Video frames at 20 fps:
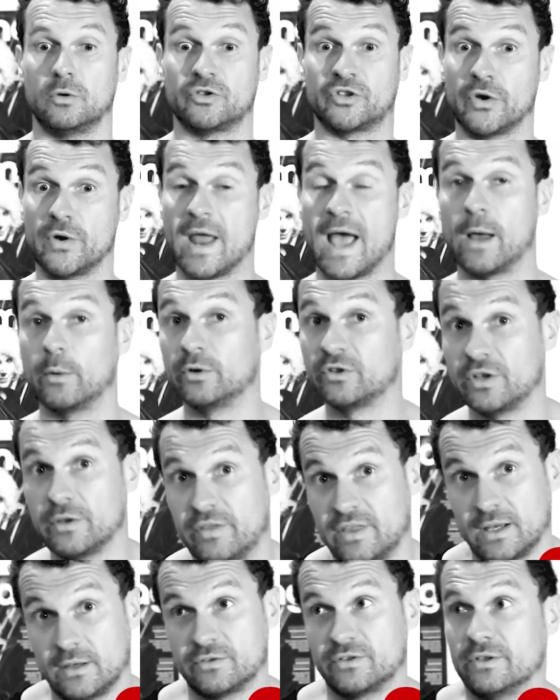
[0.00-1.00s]
So now in
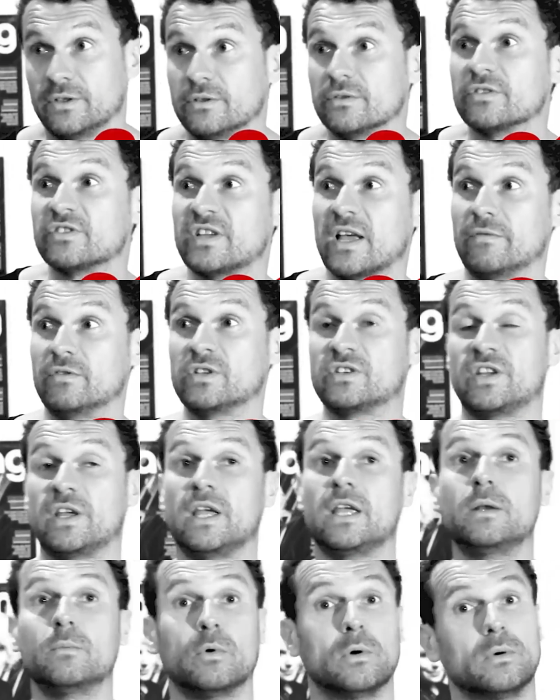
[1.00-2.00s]

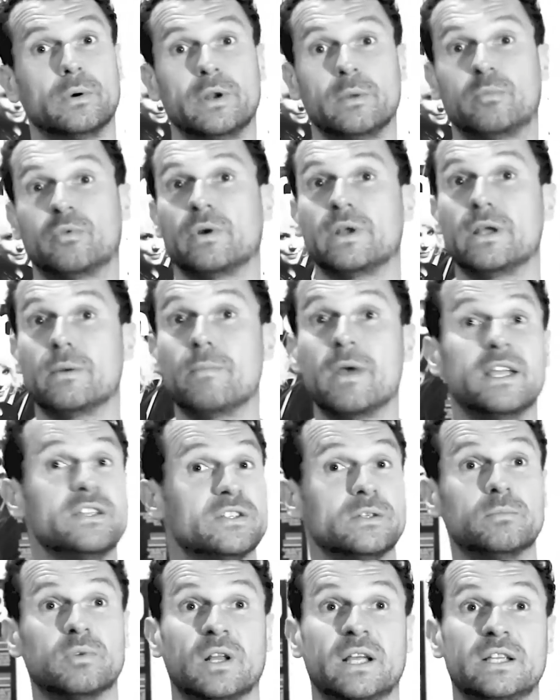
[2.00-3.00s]
2017, we're in a pretty
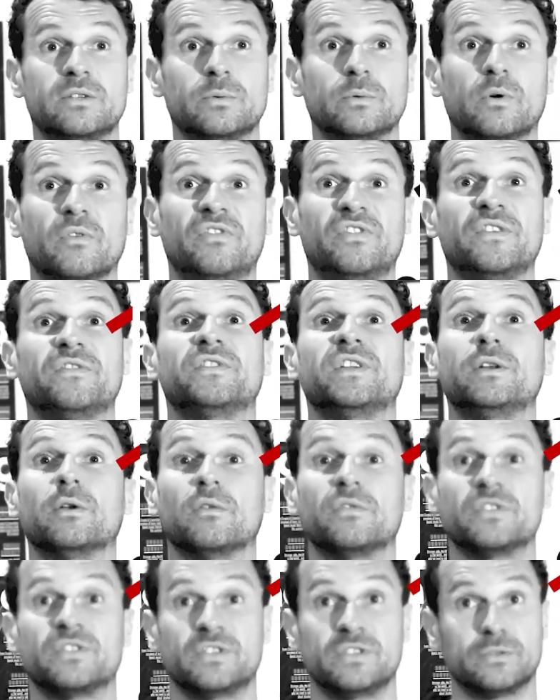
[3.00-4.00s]
amazing place. We've got 15
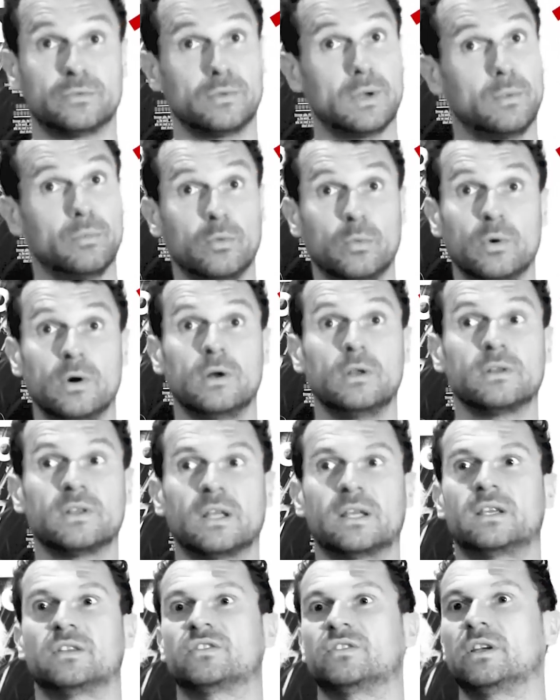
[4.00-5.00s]
offices around the world.
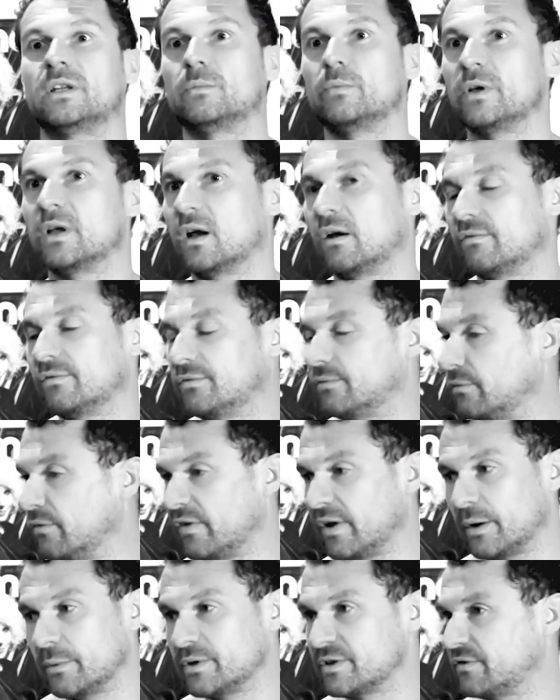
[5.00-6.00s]
Like I said, we have
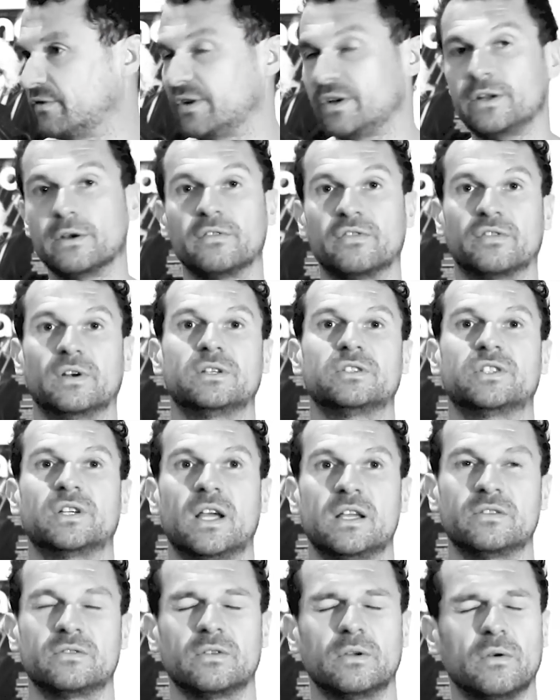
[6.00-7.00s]
various video
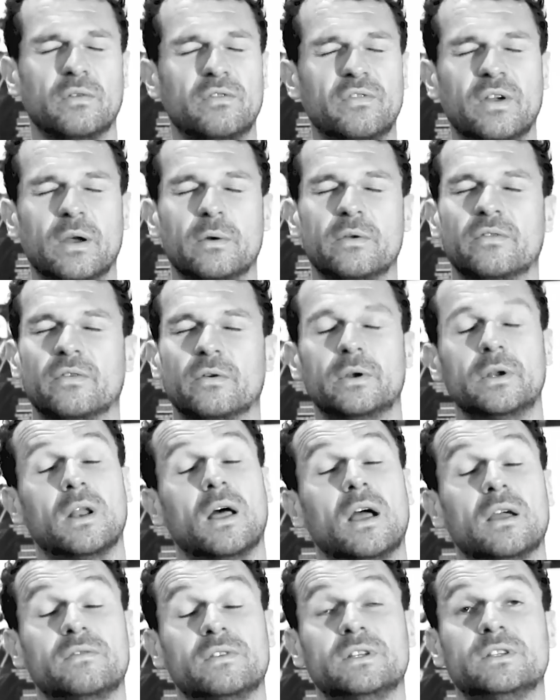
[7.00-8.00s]
franchises. We've got a very, very
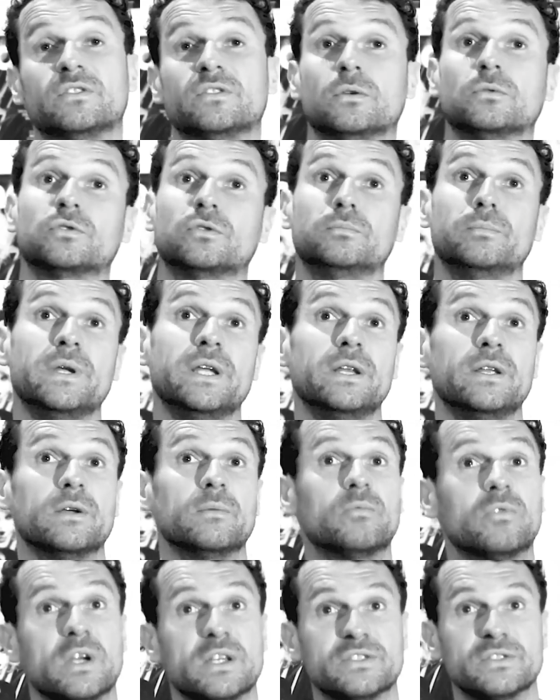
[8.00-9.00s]
lively social media
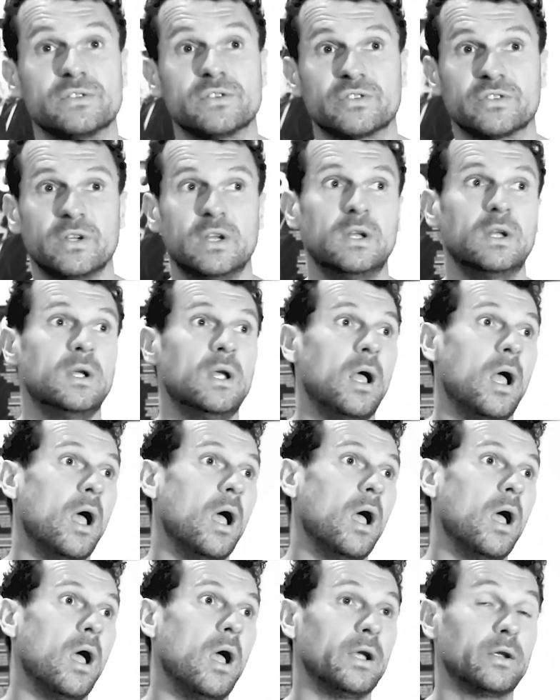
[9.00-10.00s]
presence,
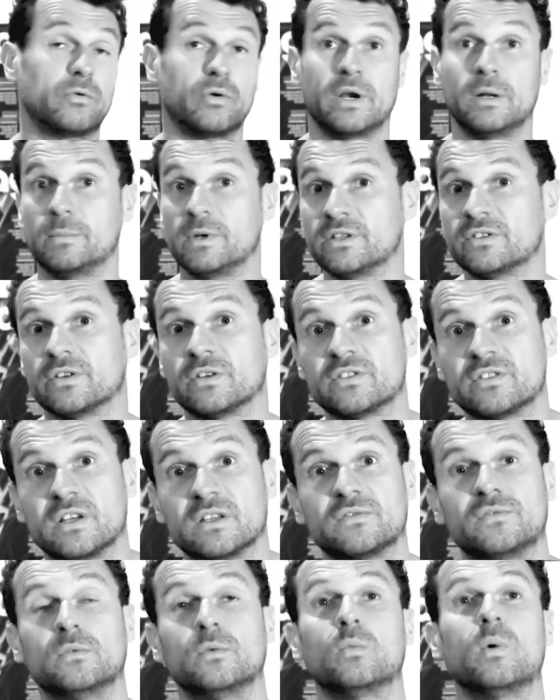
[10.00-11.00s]
incredibly
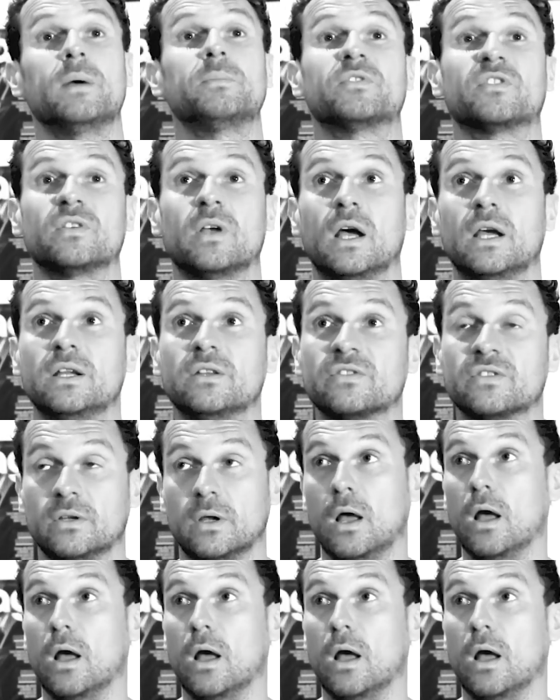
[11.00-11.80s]
successful website.